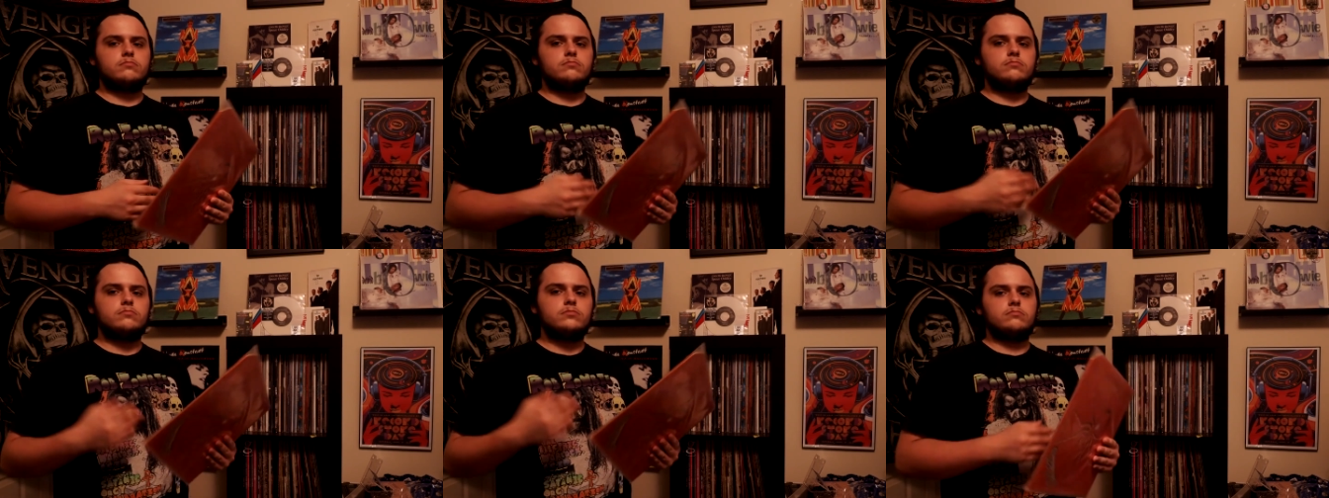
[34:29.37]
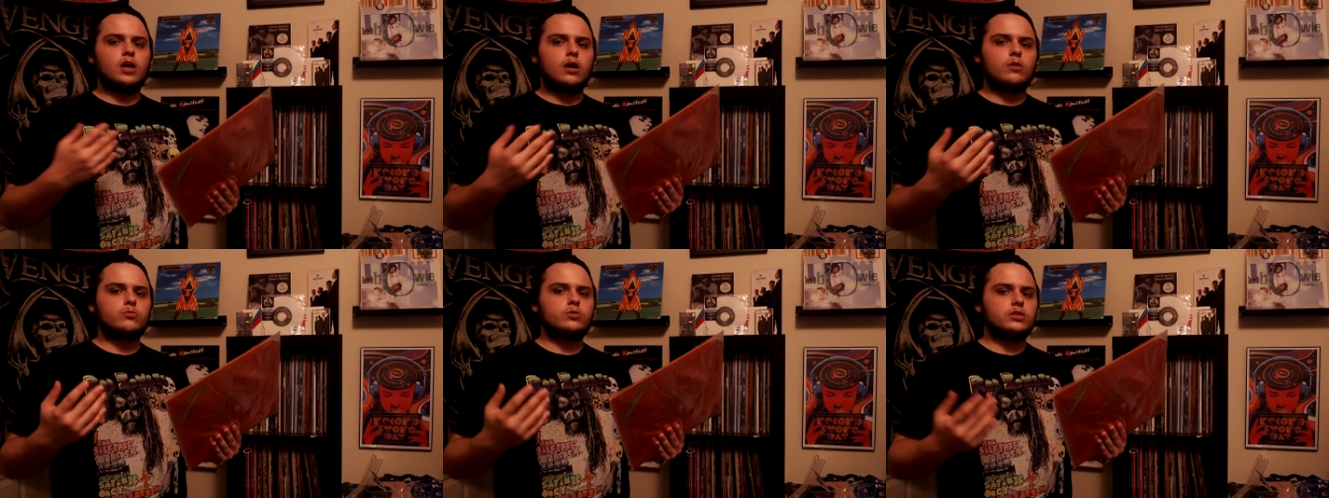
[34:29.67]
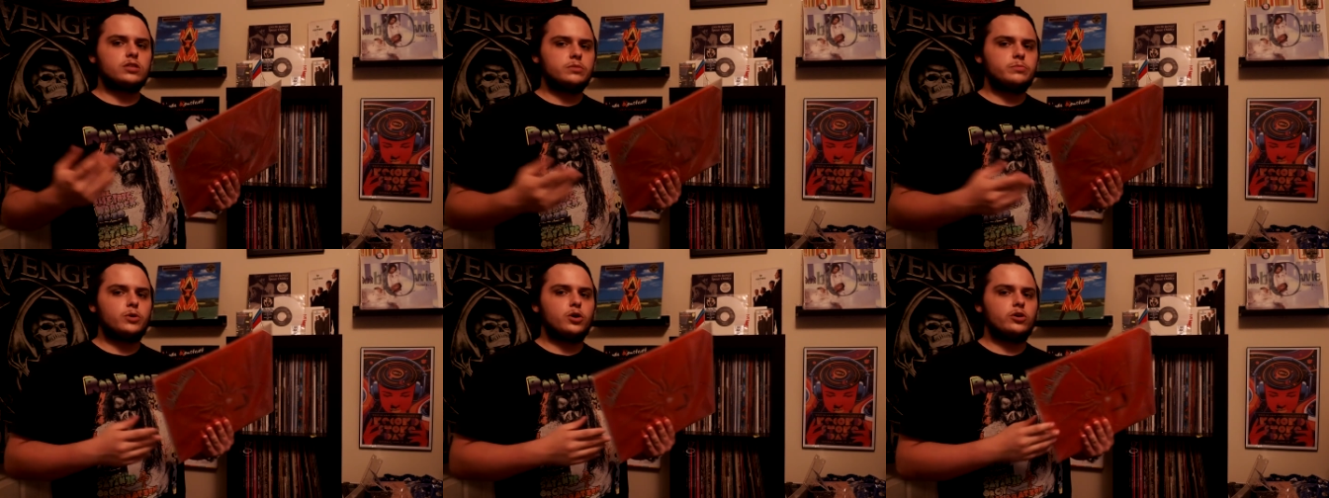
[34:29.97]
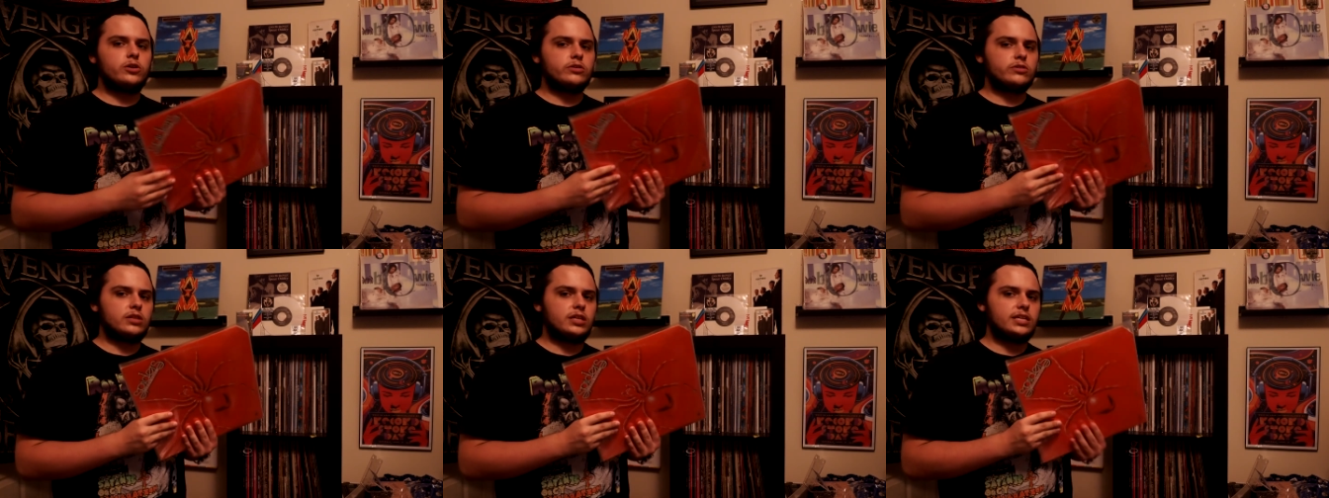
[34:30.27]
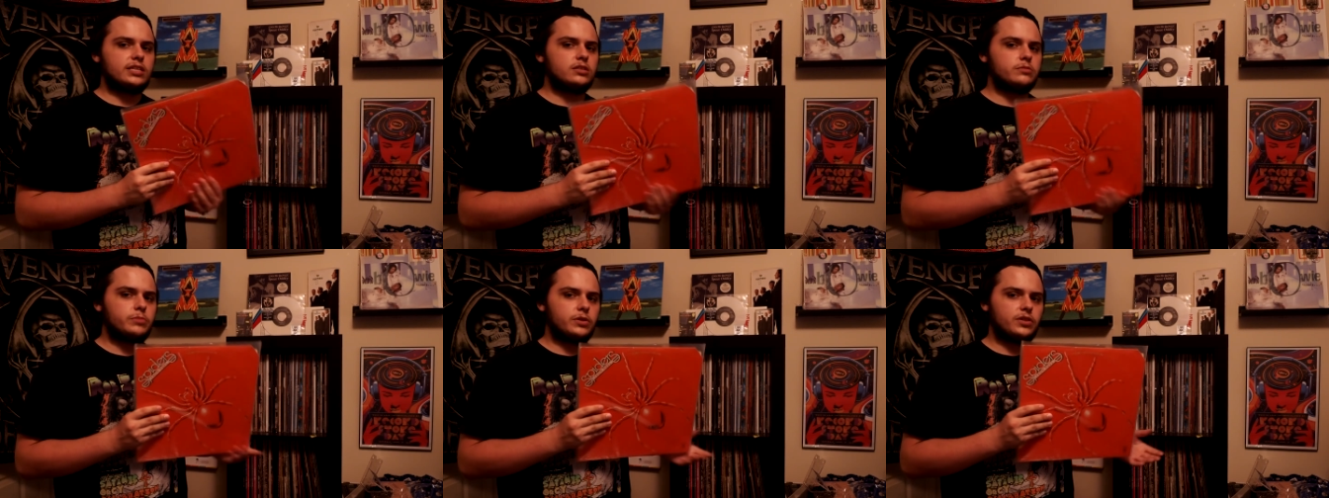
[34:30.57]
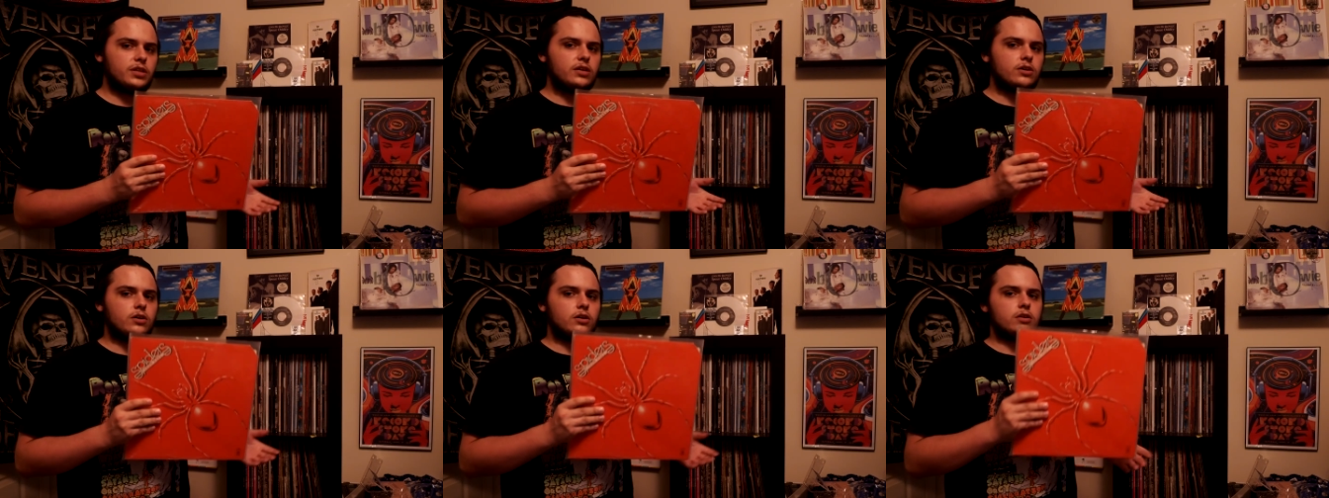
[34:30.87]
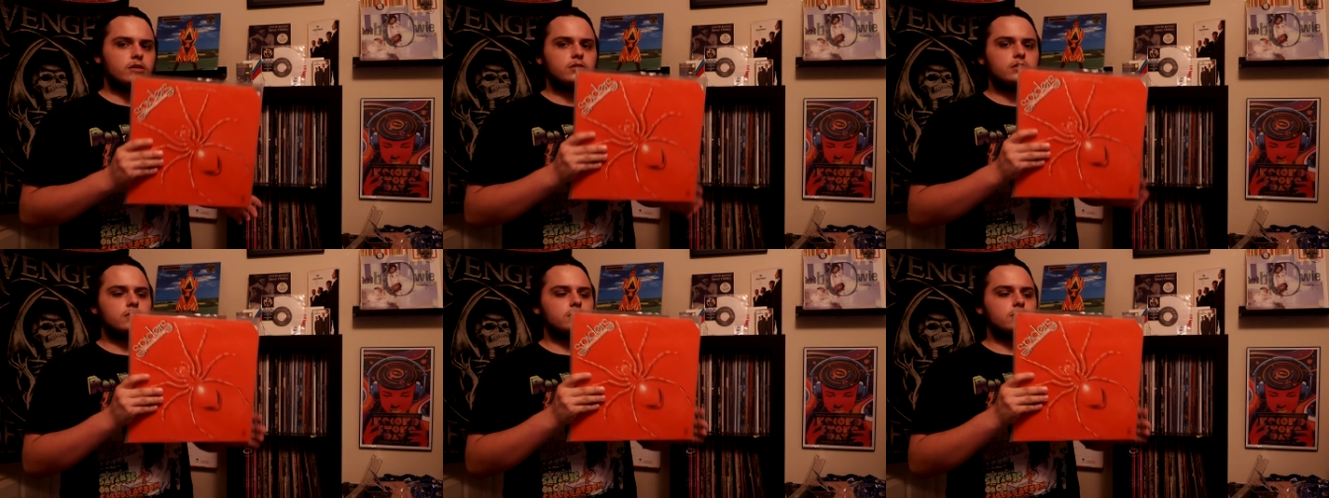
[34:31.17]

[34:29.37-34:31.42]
not really Bowie related, but they are.